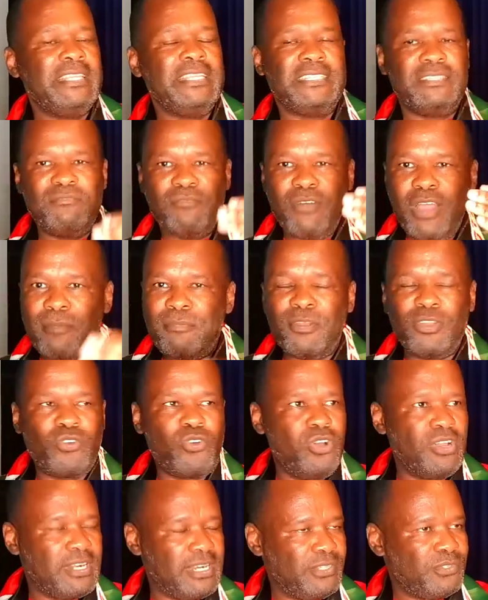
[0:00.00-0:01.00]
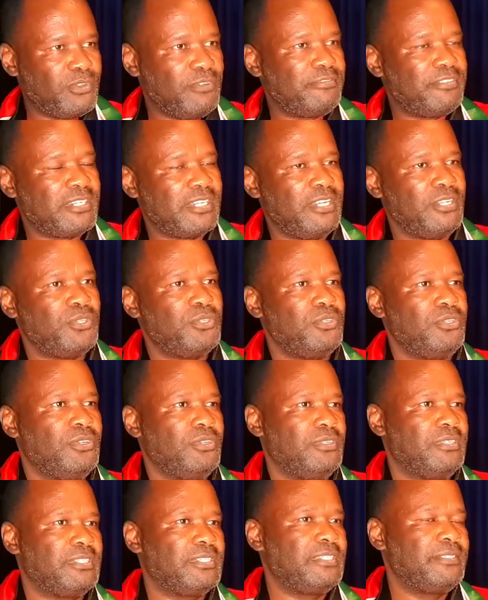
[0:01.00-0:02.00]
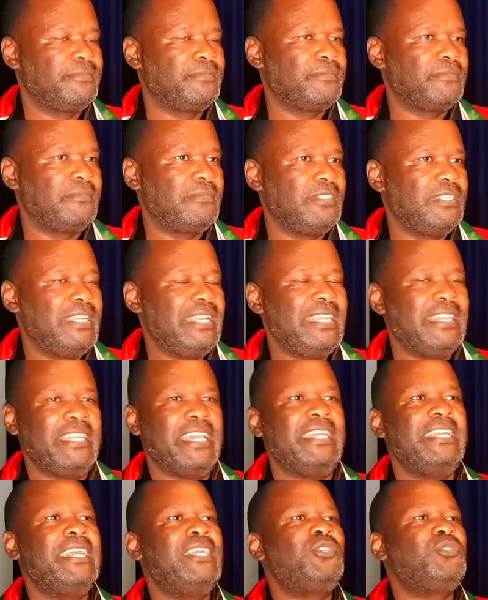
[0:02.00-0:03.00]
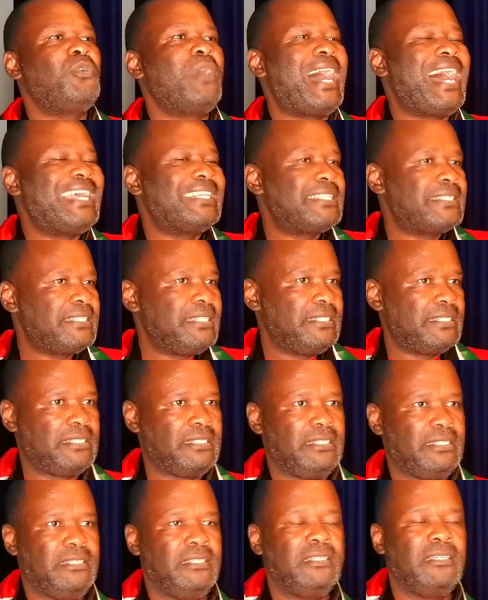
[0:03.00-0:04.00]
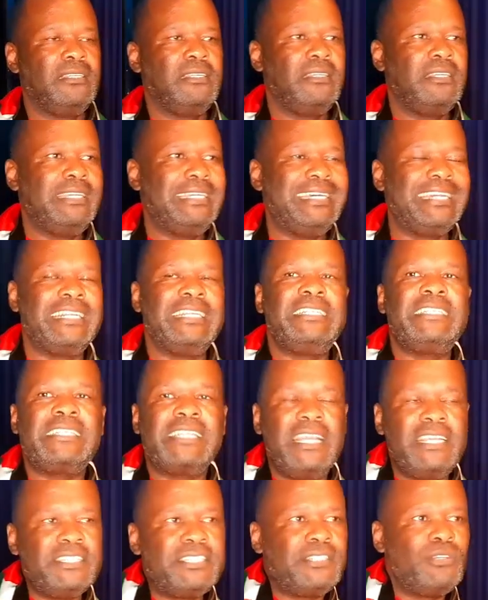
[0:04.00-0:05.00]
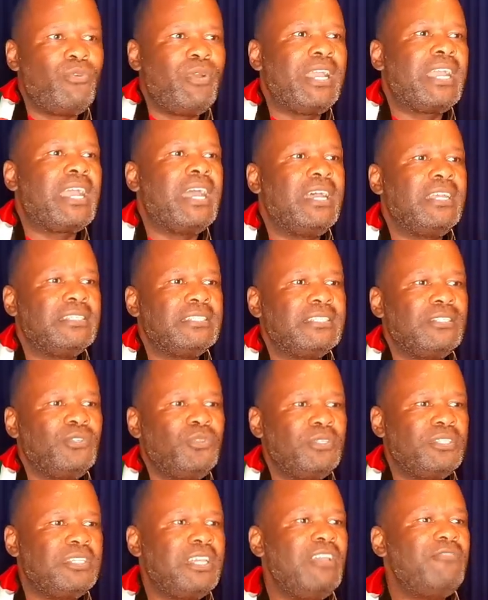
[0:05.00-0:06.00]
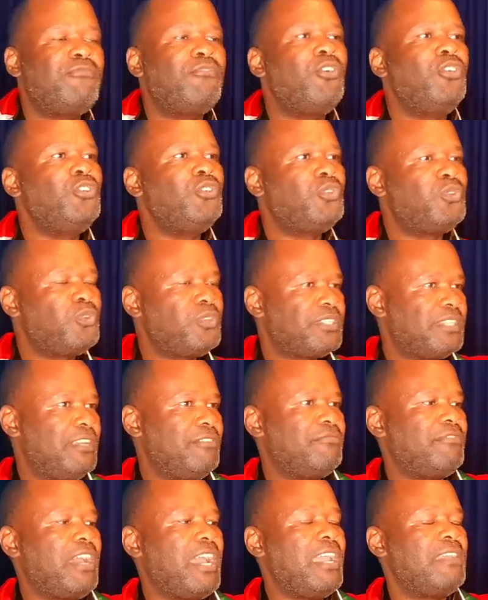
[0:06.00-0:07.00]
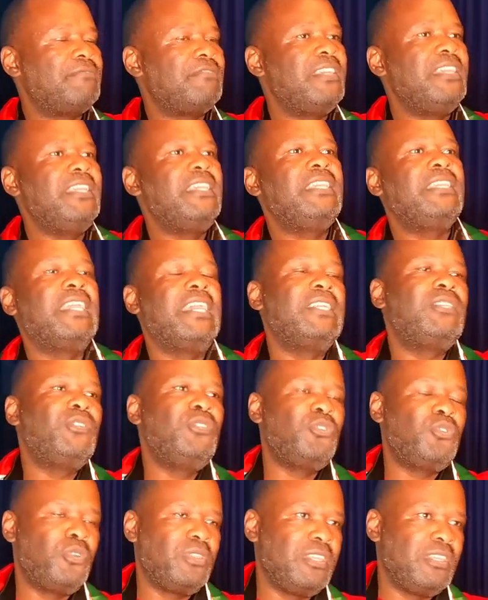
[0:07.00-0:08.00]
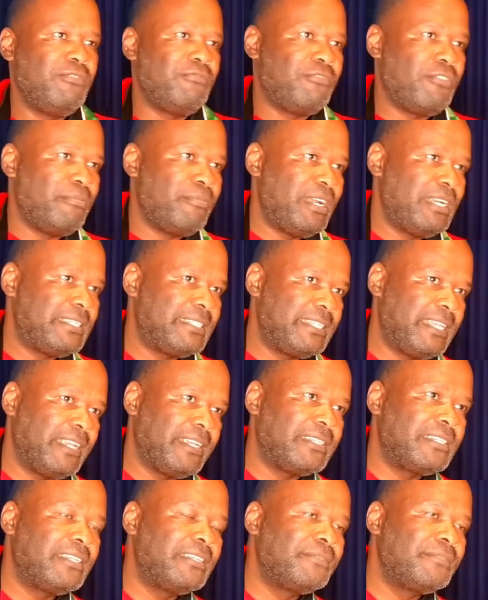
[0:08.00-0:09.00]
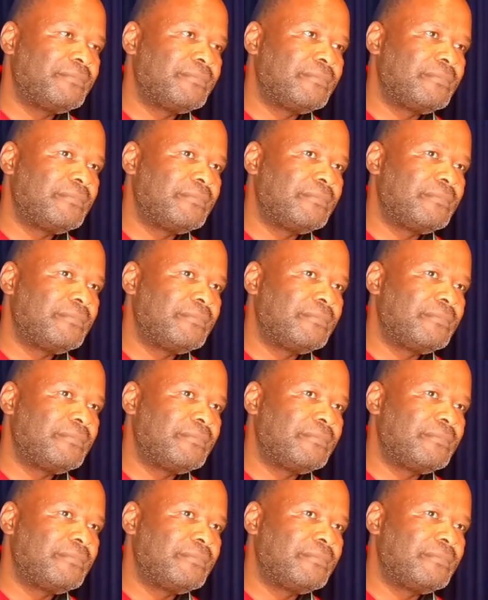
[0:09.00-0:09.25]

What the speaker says: The Zimbabwe Congress of Trade Unions then had to assist retrenched workers to say, for you to survive, get into the informal sector.